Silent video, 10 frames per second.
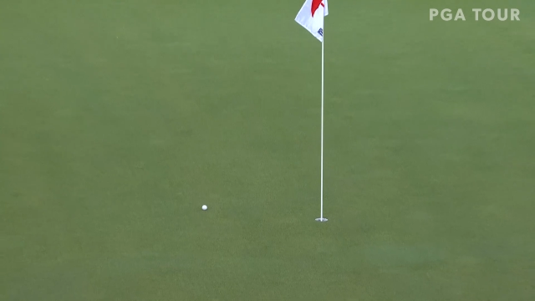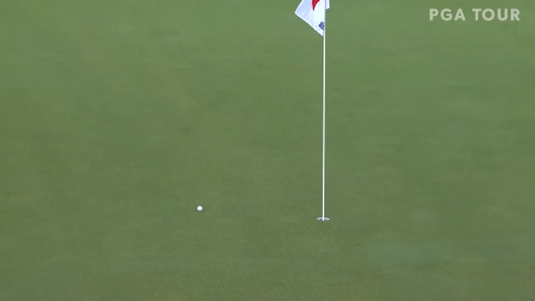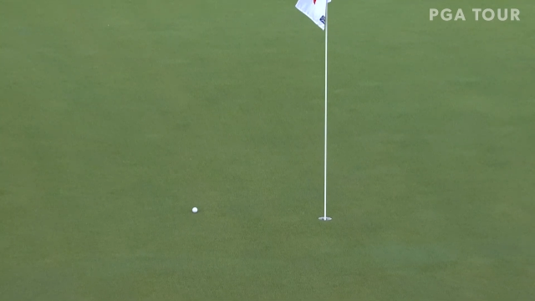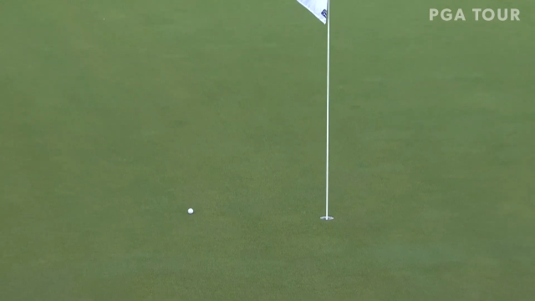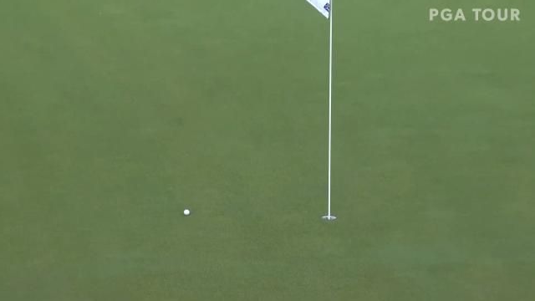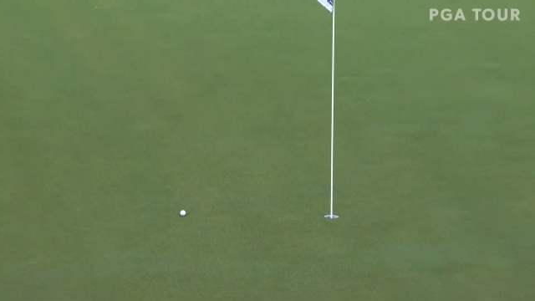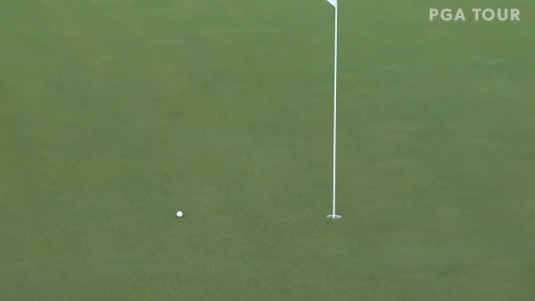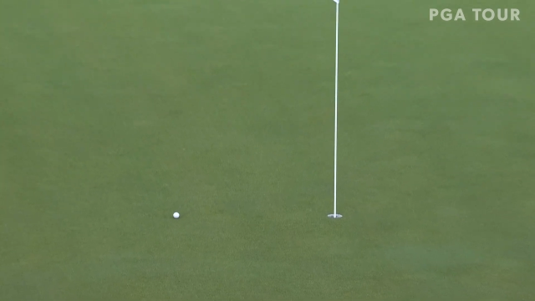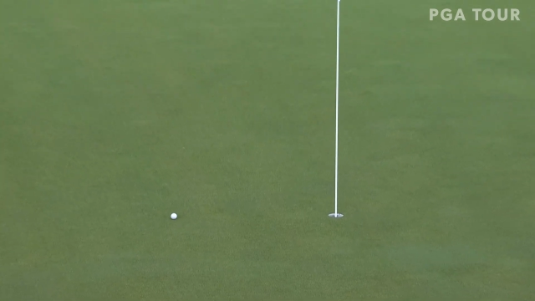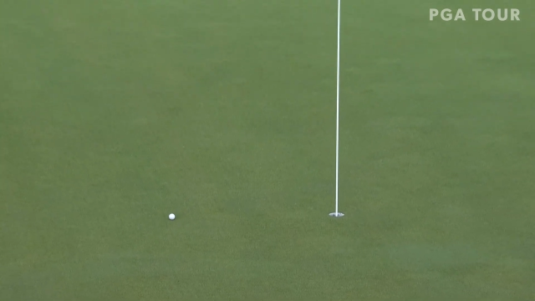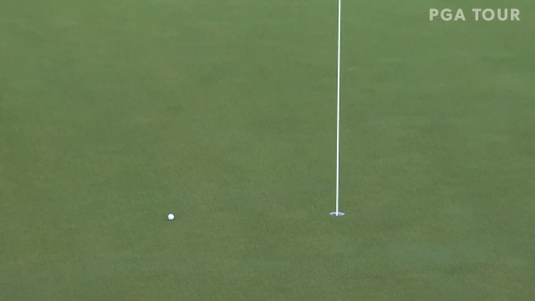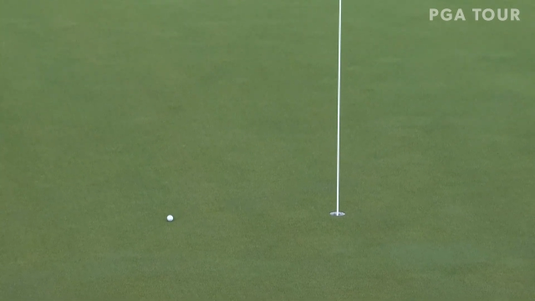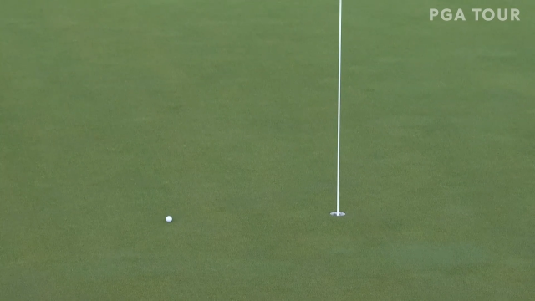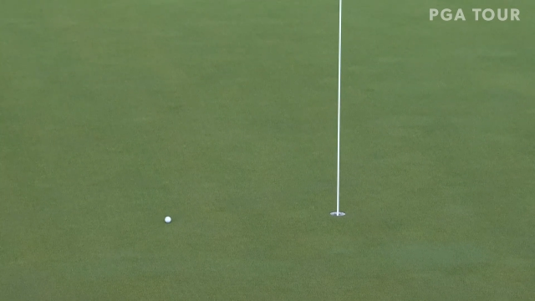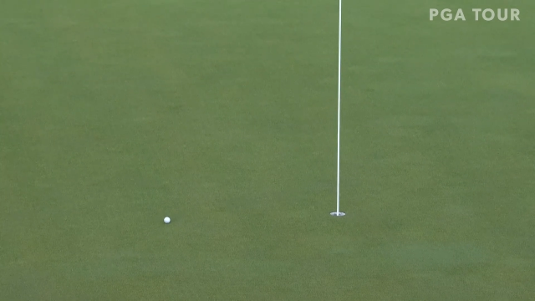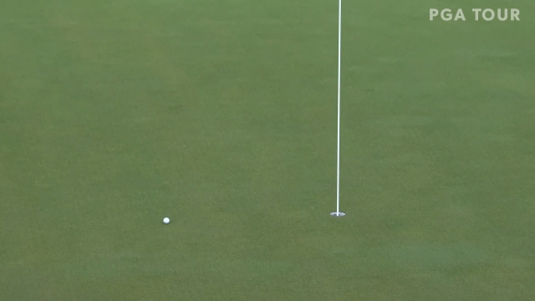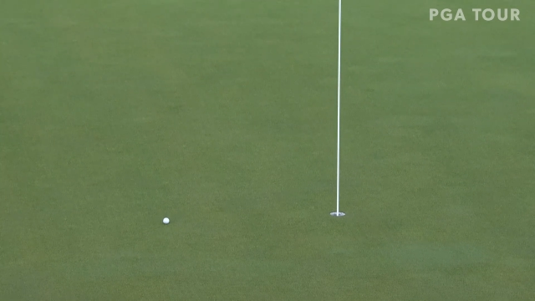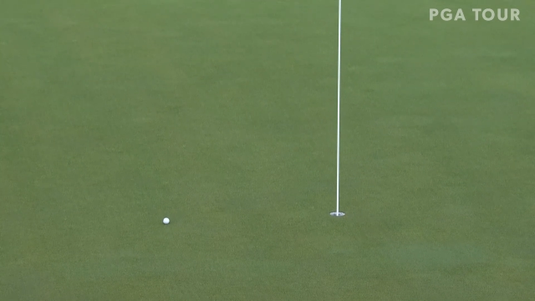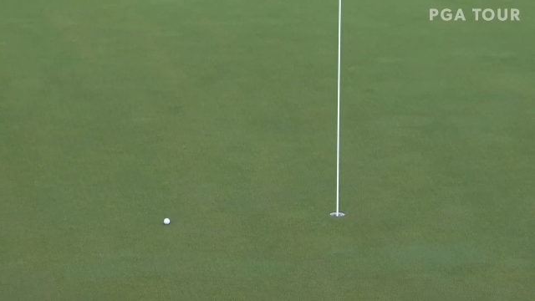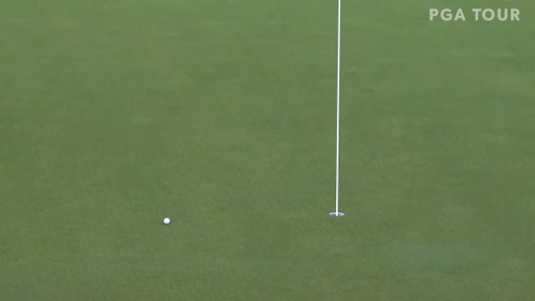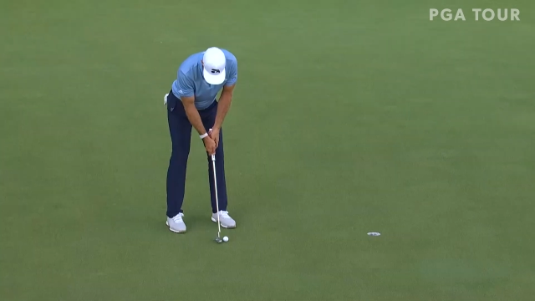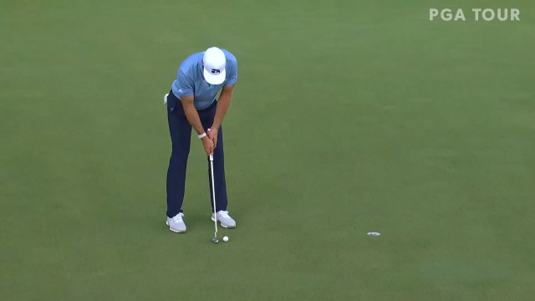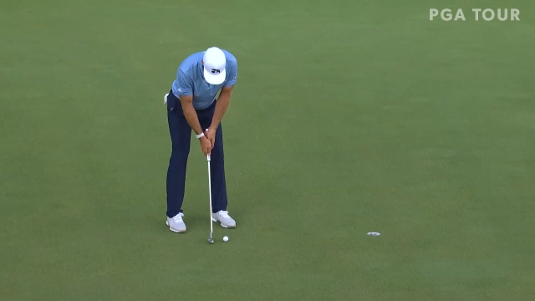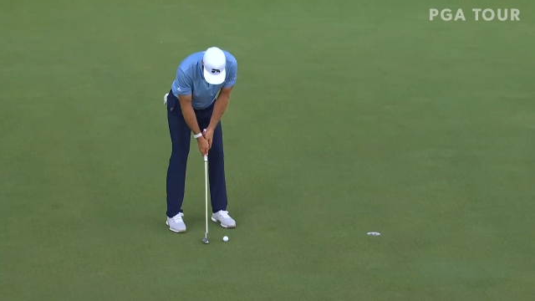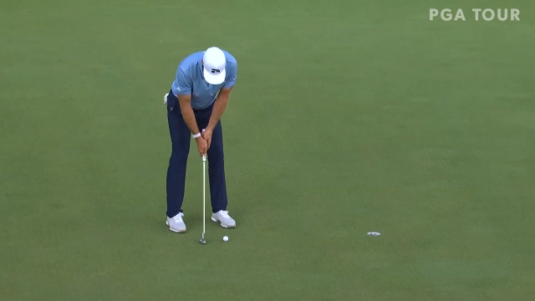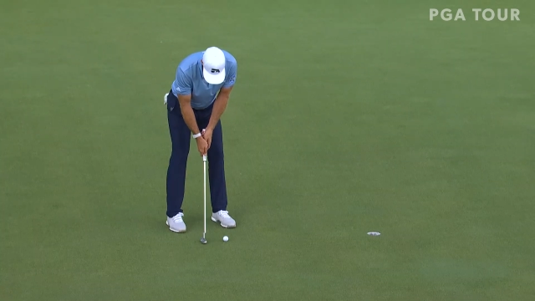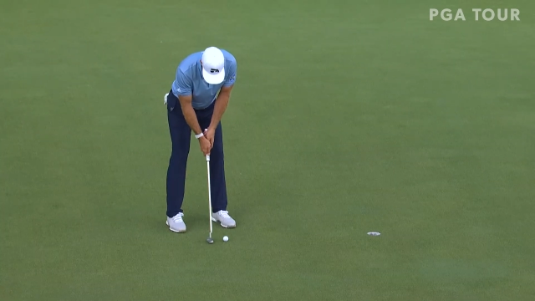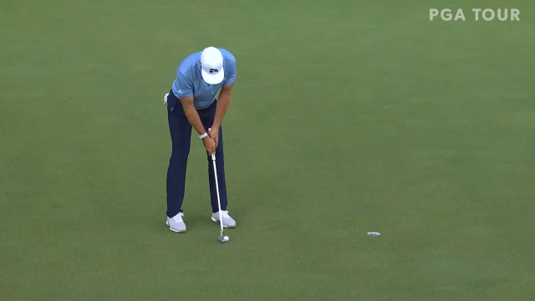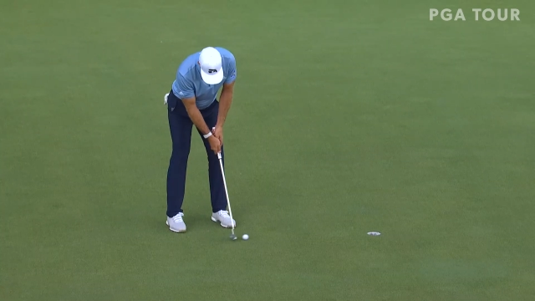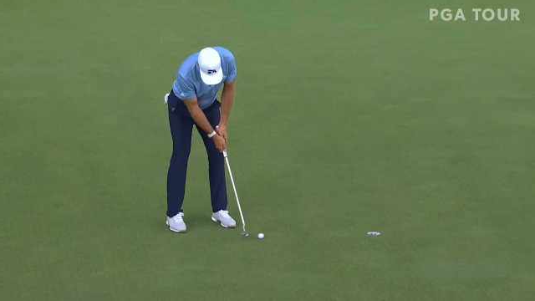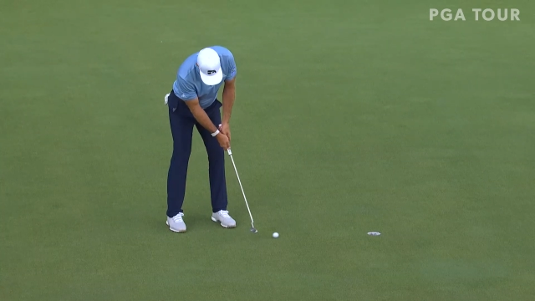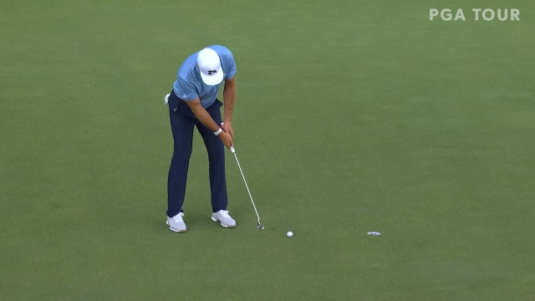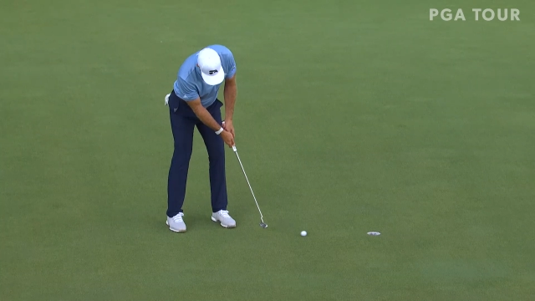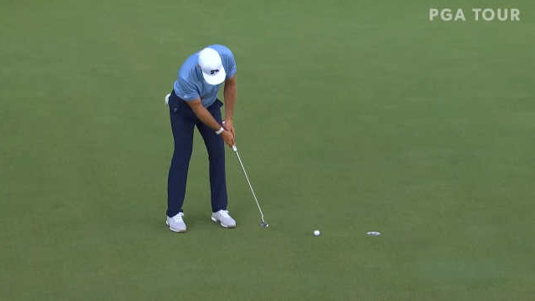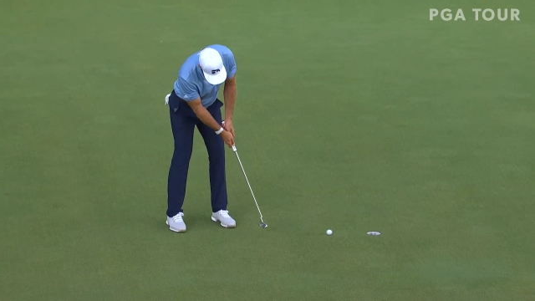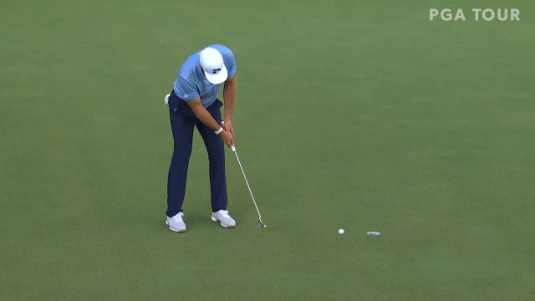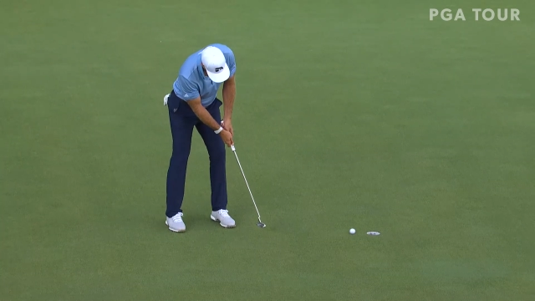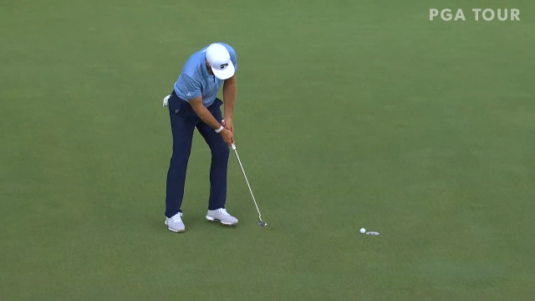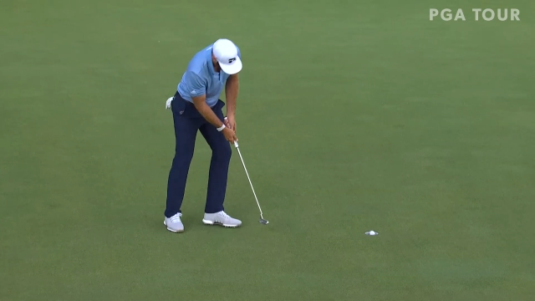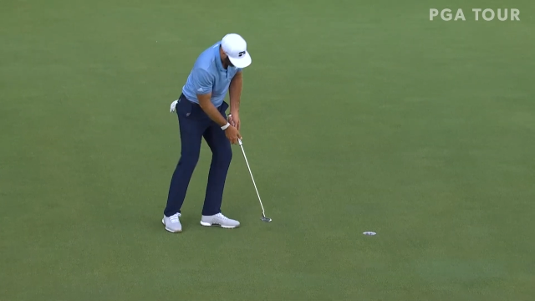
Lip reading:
[unreadable: no face in view]